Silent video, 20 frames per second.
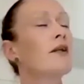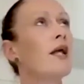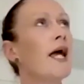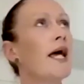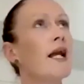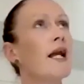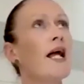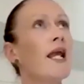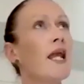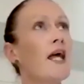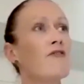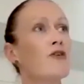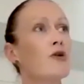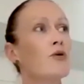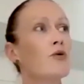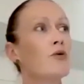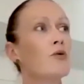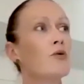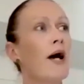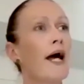And I love it
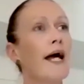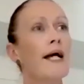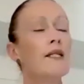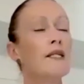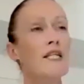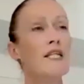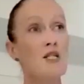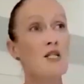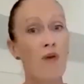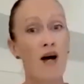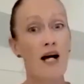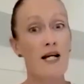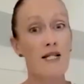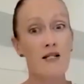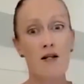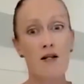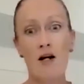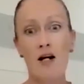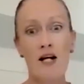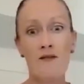all. And use past
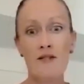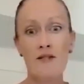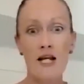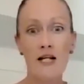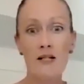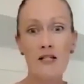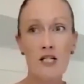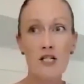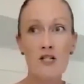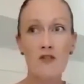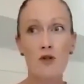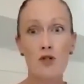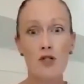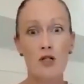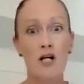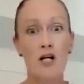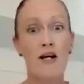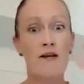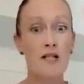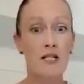lives, and use future
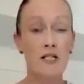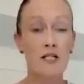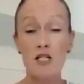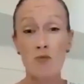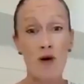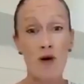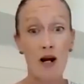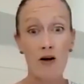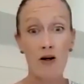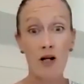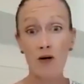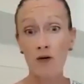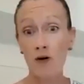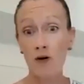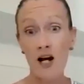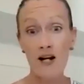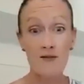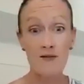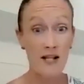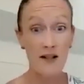lives, and use parallel
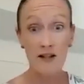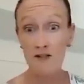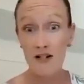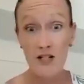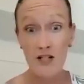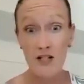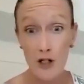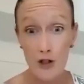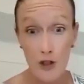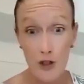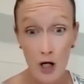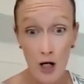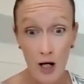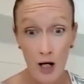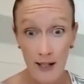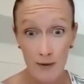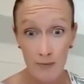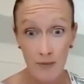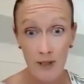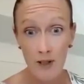lives. And there is no
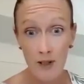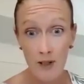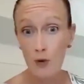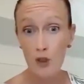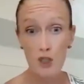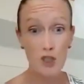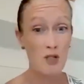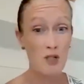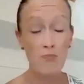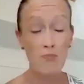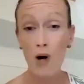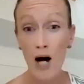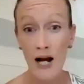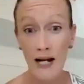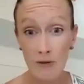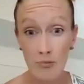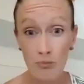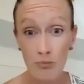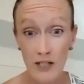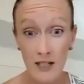time, which is
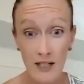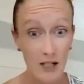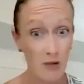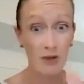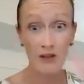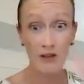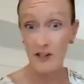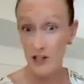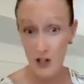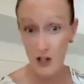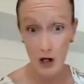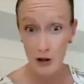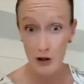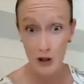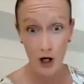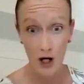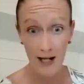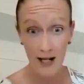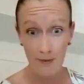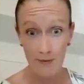mind bending, but there's no
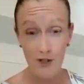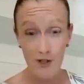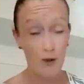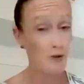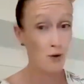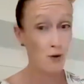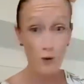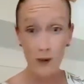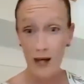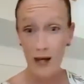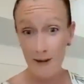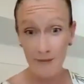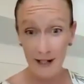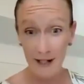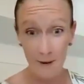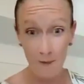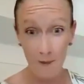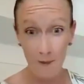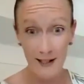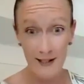time. So it's all happening
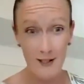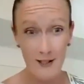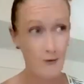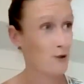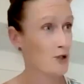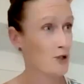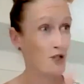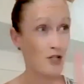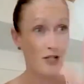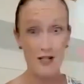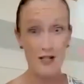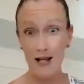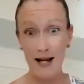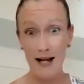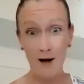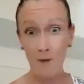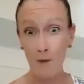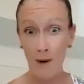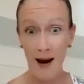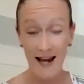at once, which is
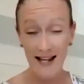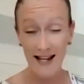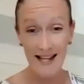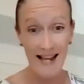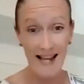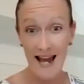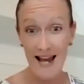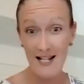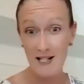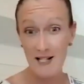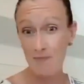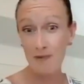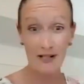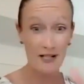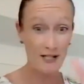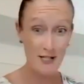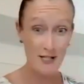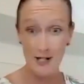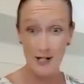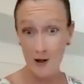like wacky as, but
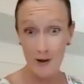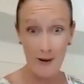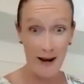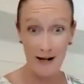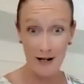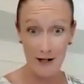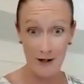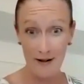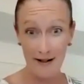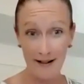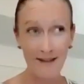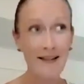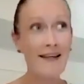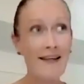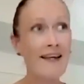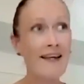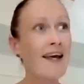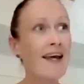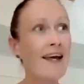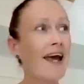it's so accurate.
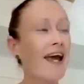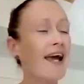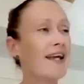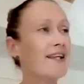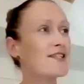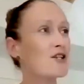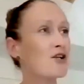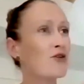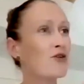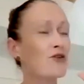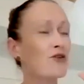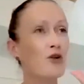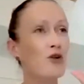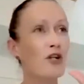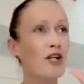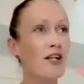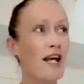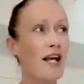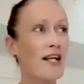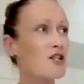And so you
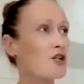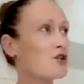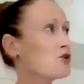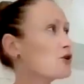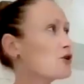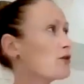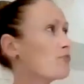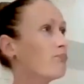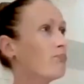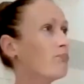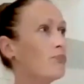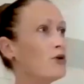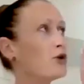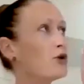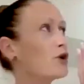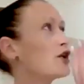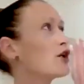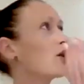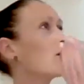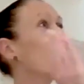can, and so you can, you
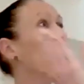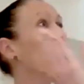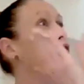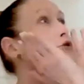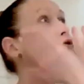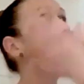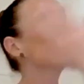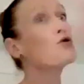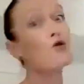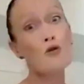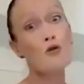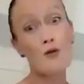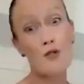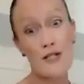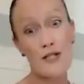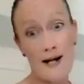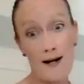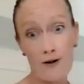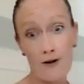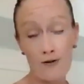can lose
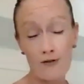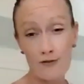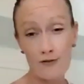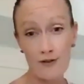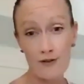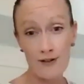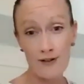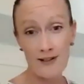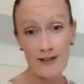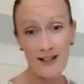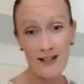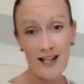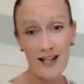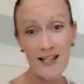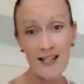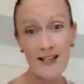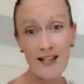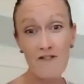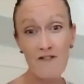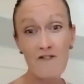yourself
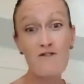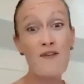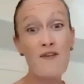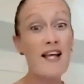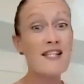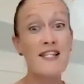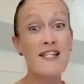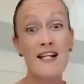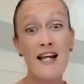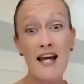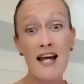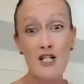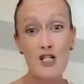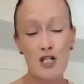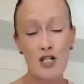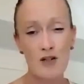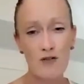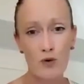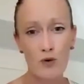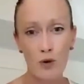in the
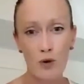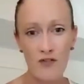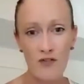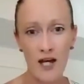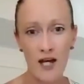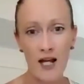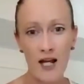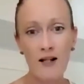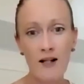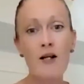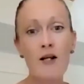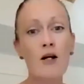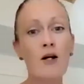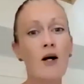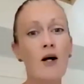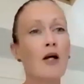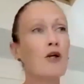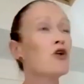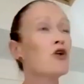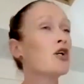fascination of all of that
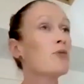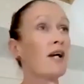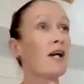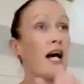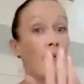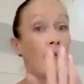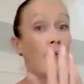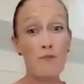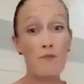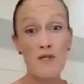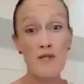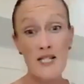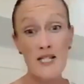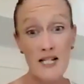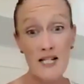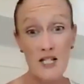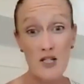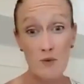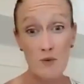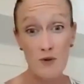you can become
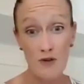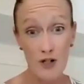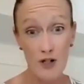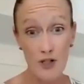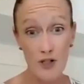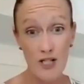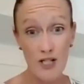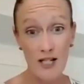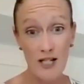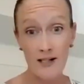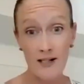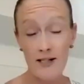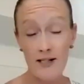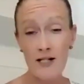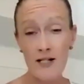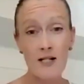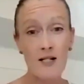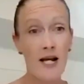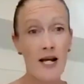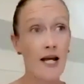obsessed with those things
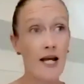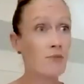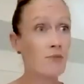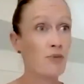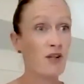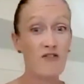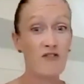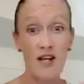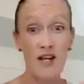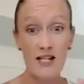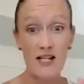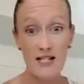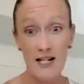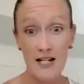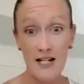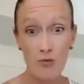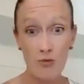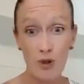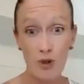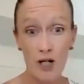and be
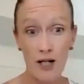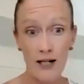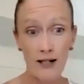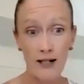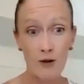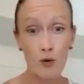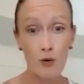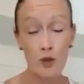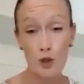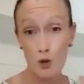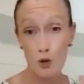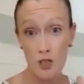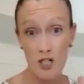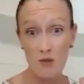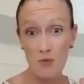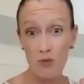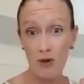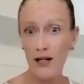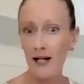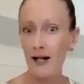fascinated by it or
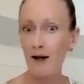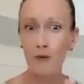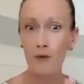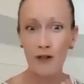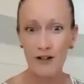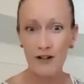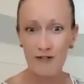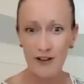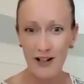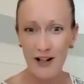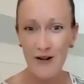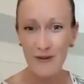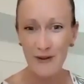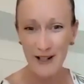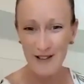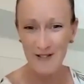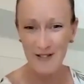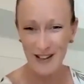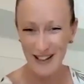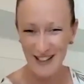stressed by it, whatever
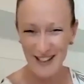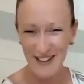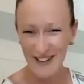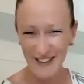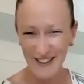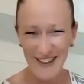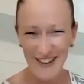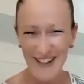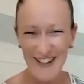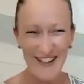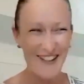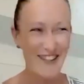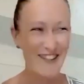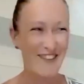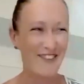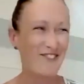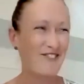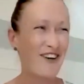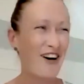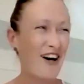whatever your
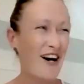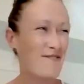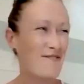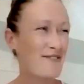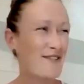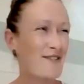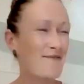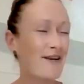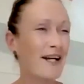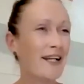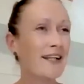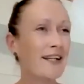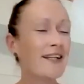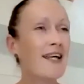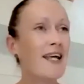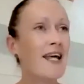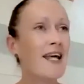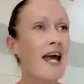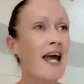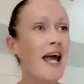your vibe is about it,
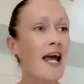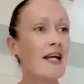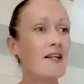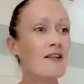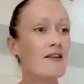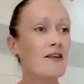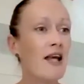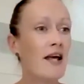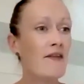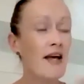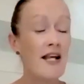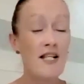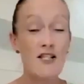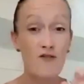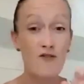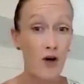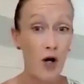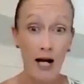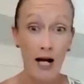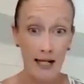and and that's
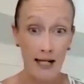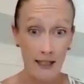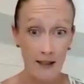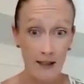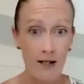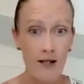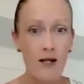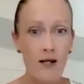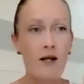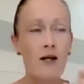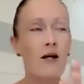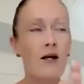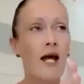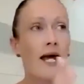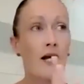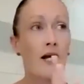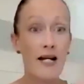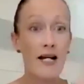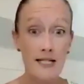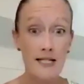fine.
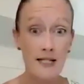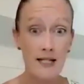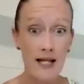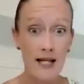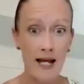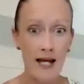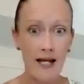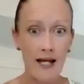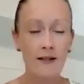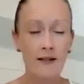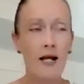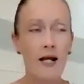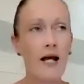And I did that.